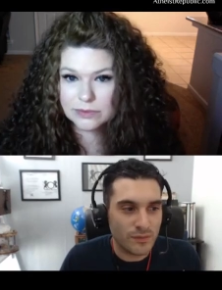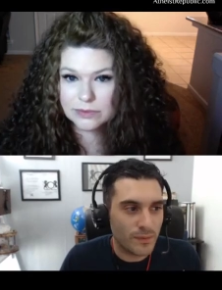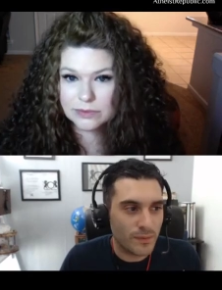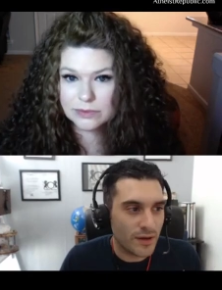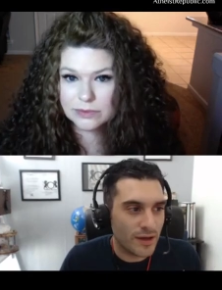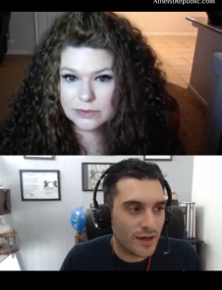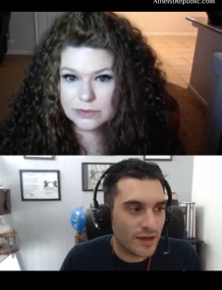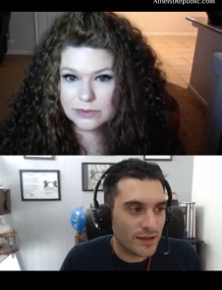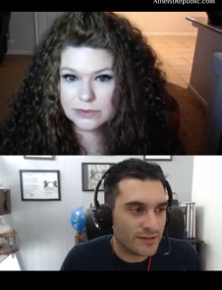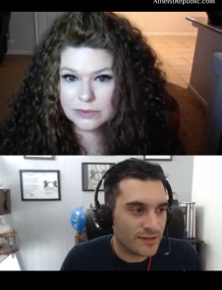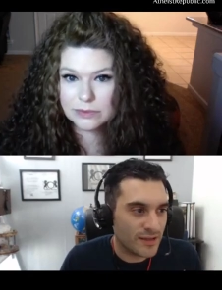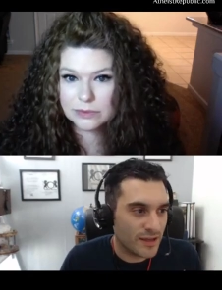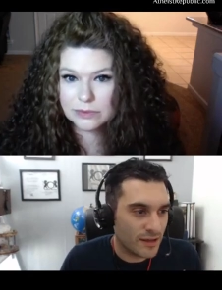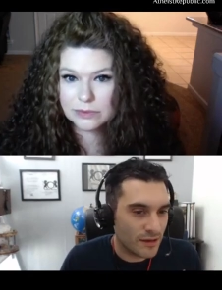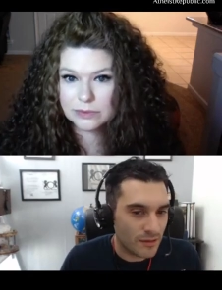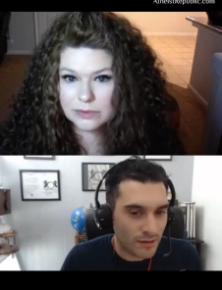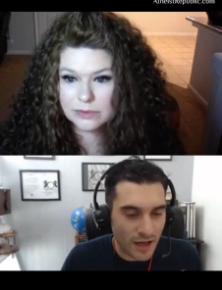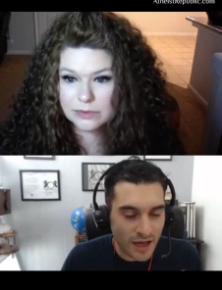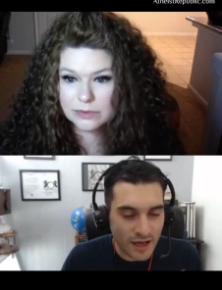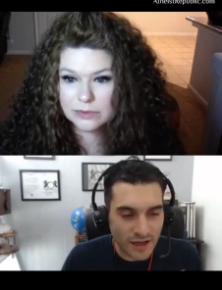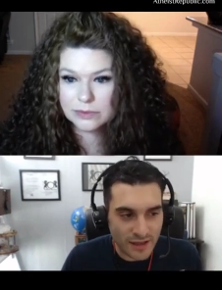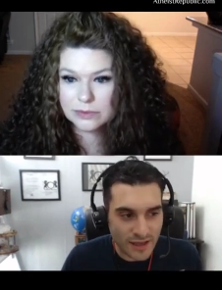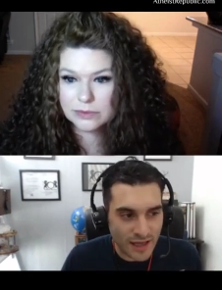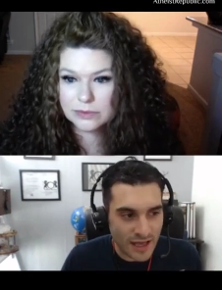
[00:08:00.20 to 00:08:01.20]
Speaker 1: because they
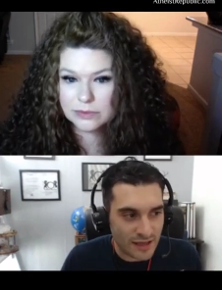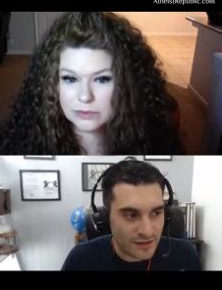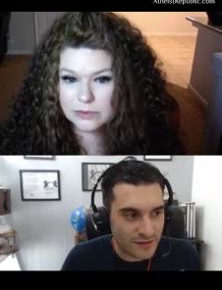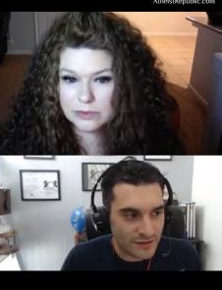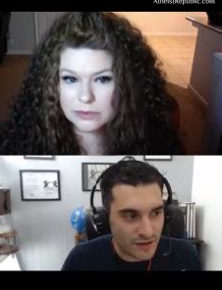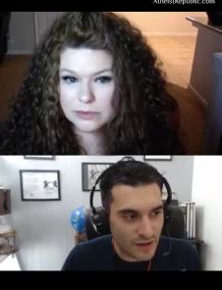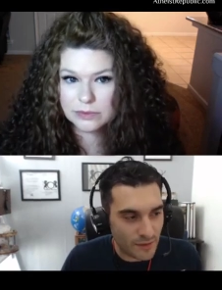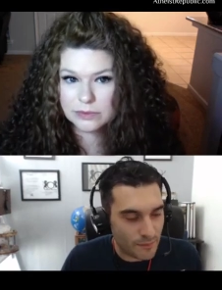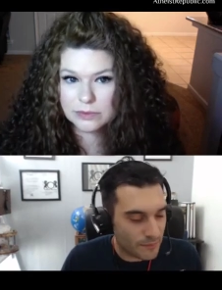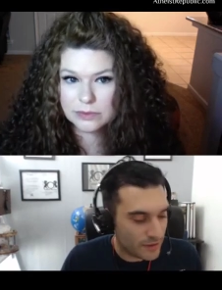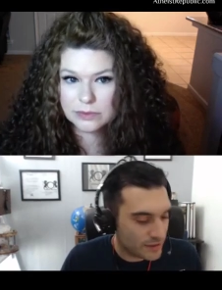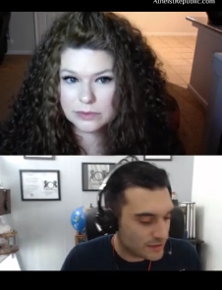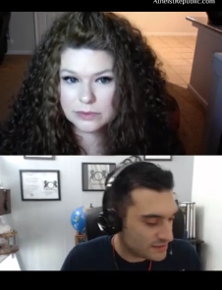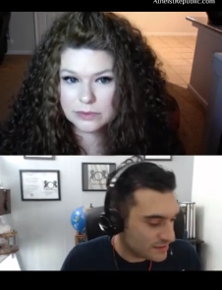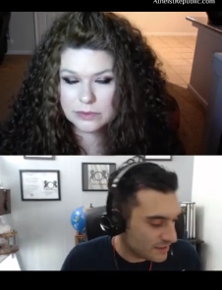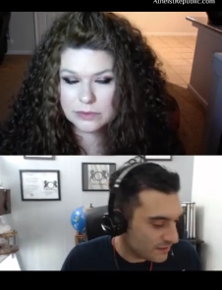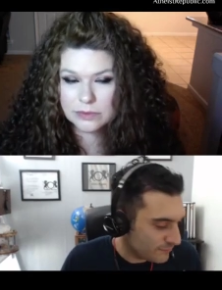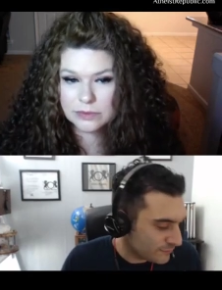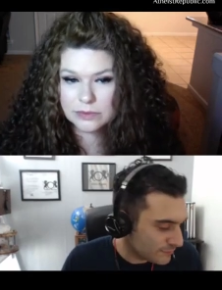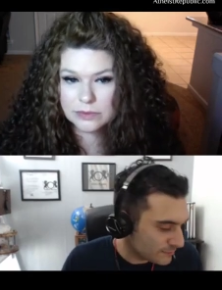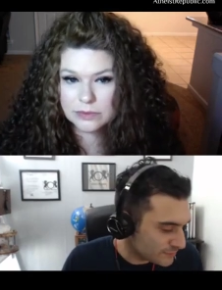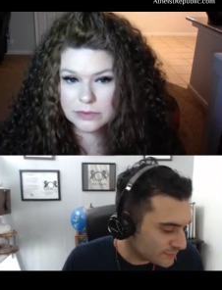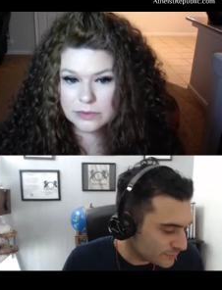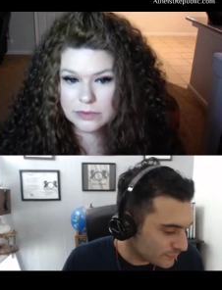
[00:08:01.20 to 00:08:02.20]
I can't stop myself
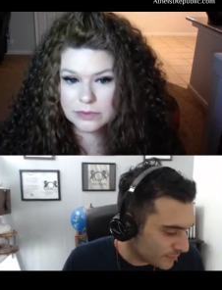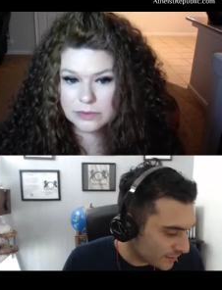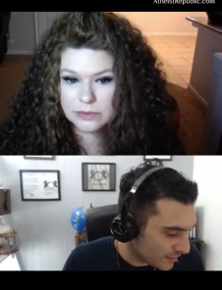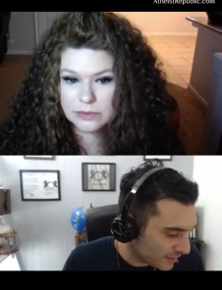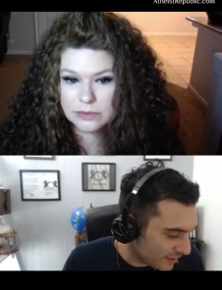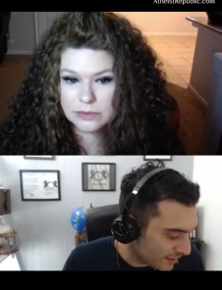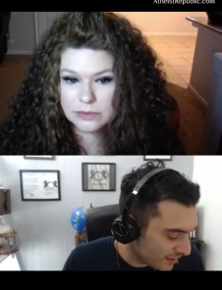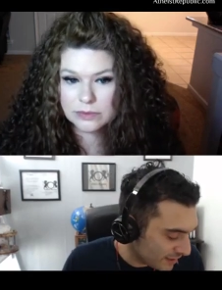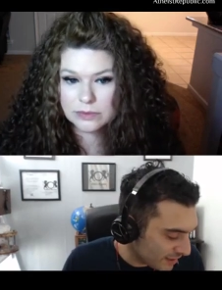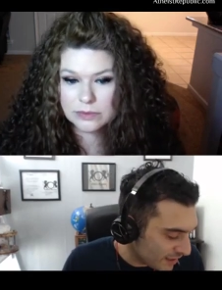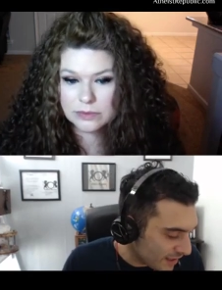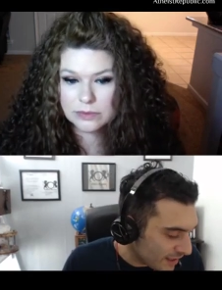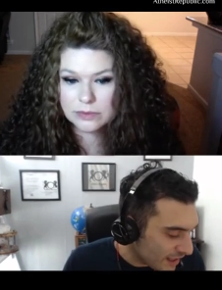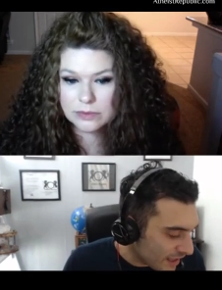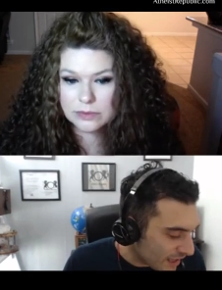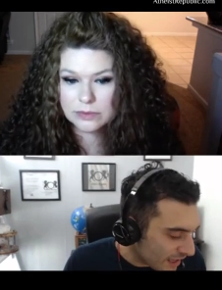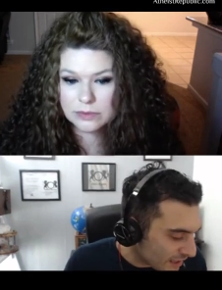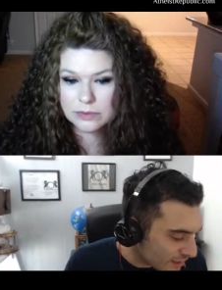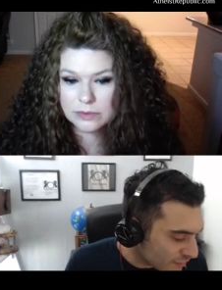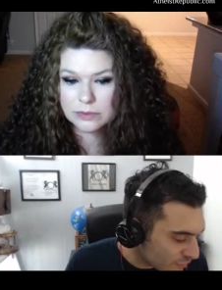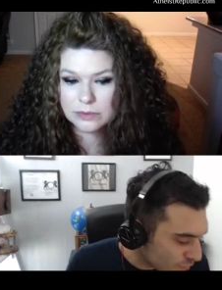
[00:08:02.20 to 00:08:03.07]
from swearing and